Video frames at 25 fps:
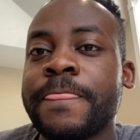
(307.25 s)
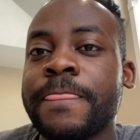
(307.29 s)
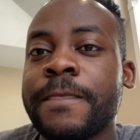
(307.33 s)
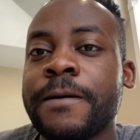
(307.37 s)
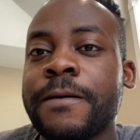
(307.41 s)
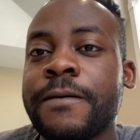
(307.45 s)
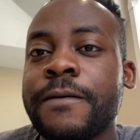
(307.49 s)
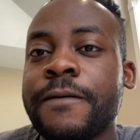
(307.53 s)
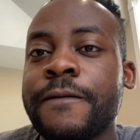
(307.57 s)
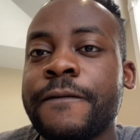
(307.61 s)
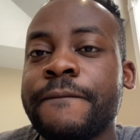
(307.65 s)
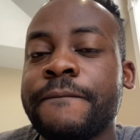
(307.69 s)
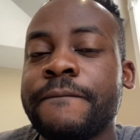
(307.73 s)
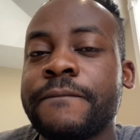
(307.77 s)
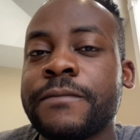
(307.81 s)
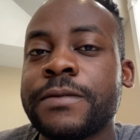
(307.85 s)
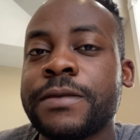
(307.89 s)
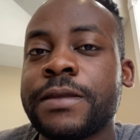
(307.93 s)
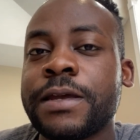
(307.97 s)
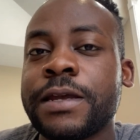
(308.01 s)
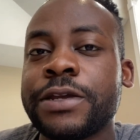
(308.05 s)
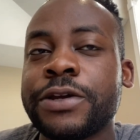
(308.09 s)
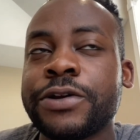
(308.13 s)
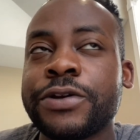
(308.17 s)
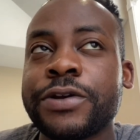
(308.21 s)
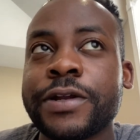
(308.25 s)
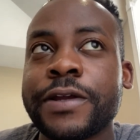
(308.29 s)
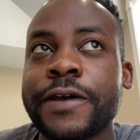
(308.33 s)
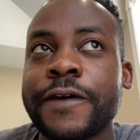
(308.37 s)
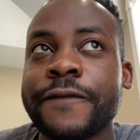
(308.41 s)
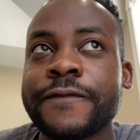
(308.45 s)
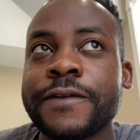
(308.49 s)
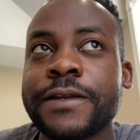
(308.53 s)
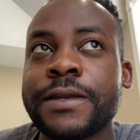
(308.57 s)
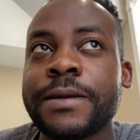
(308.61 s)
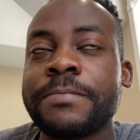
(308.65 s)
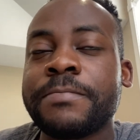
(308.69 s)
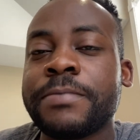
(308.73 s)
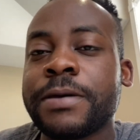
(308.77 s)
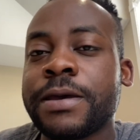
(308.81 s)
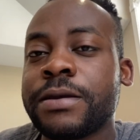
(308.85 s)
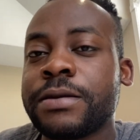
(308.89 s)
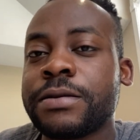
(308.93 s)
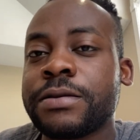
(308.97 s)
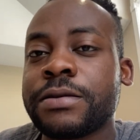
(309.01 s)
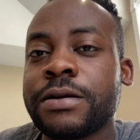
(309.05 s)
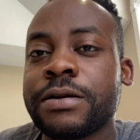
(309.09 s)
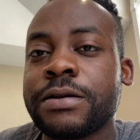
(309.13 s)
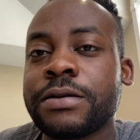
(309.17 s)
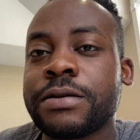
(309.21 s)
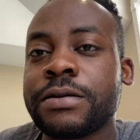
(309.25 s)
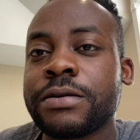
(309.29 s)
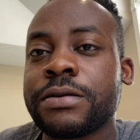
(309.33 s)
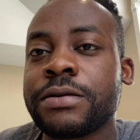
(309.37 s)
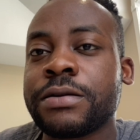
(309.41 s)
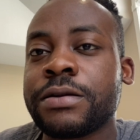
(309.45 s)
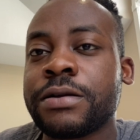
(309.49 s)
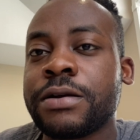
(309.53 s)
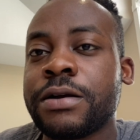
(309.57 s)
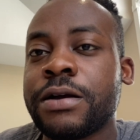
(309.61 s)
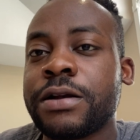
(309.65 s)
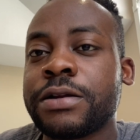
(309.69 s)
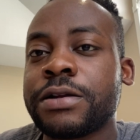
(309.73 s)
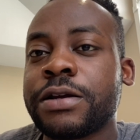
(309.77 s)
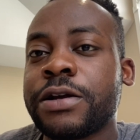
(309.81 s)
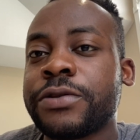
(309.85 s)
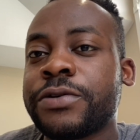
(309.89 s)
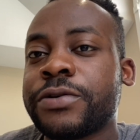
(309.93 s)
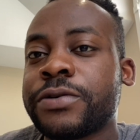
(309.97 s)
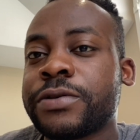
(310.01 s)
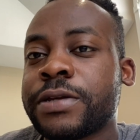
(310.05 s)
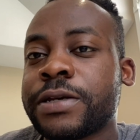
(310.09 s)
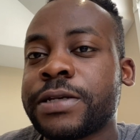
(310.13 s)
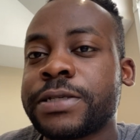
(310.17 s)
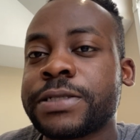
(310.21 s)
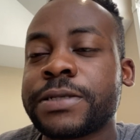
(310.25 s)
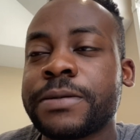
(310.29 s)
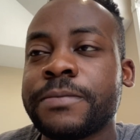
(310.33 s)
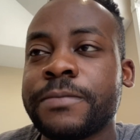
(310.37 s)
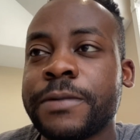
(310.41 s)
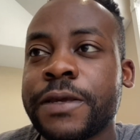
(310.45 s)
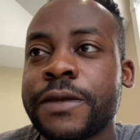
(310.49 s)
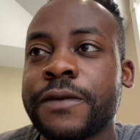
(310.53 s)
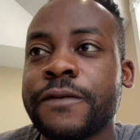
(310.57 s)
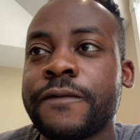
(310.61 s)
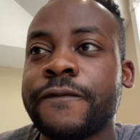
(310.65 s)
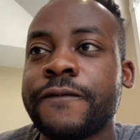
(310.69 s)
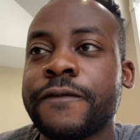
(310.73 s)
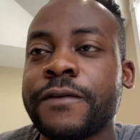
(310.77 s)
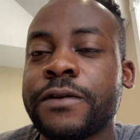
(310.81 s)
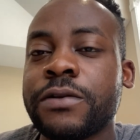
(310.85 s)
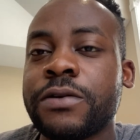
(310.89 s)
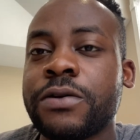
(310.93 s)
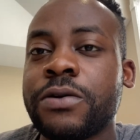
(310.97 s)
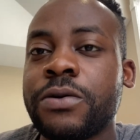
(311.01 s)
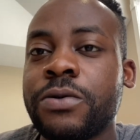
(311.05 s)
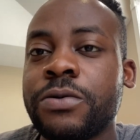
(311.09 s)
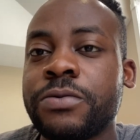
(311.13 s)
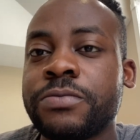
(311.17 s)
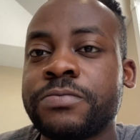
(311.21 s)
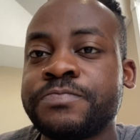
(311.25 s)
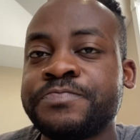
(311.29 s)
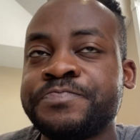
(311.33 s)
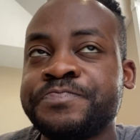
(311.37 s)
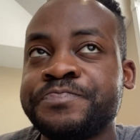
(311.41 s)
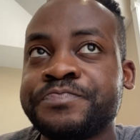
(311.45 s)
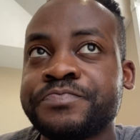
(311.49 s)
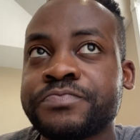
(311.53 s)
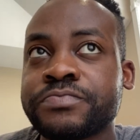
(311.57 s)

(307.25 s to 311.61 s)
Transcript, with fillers: um, then you're gonna have to depend on on other things to make you feel whole